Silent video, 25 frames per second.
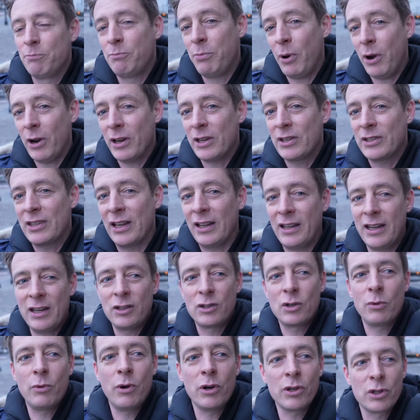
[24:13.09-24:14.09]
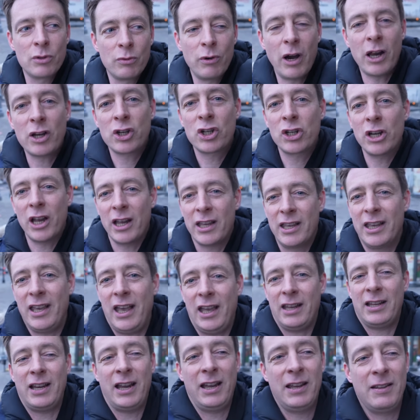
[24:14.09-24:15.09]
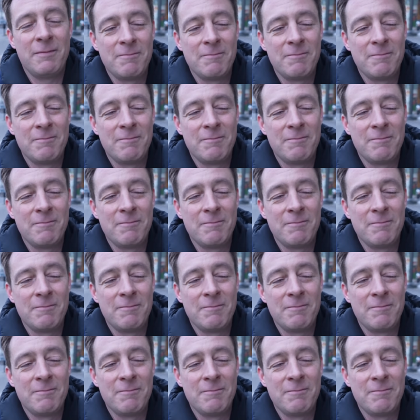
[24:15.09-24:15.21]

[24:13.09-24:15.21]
parties that lean towards Russia get,